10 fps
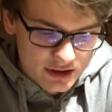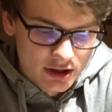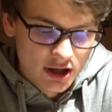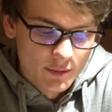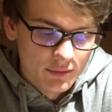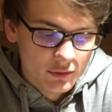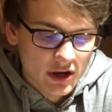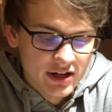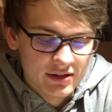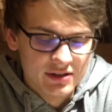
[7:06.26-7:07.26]

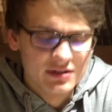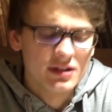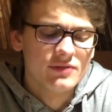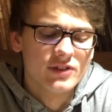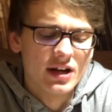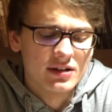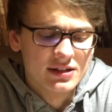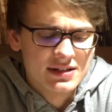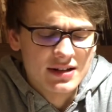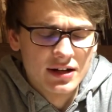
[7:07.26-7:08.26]
in the end I
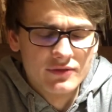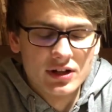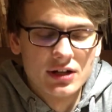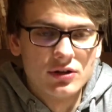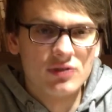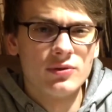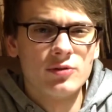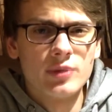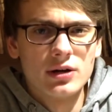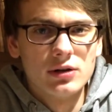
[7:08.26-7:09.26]
decided that I don't
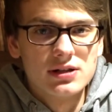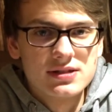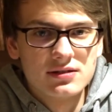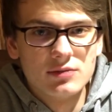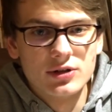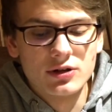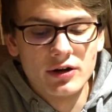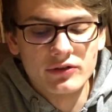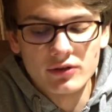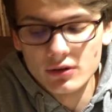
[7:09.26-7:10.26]
want Parallel City
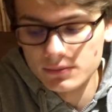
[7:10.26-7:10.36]
because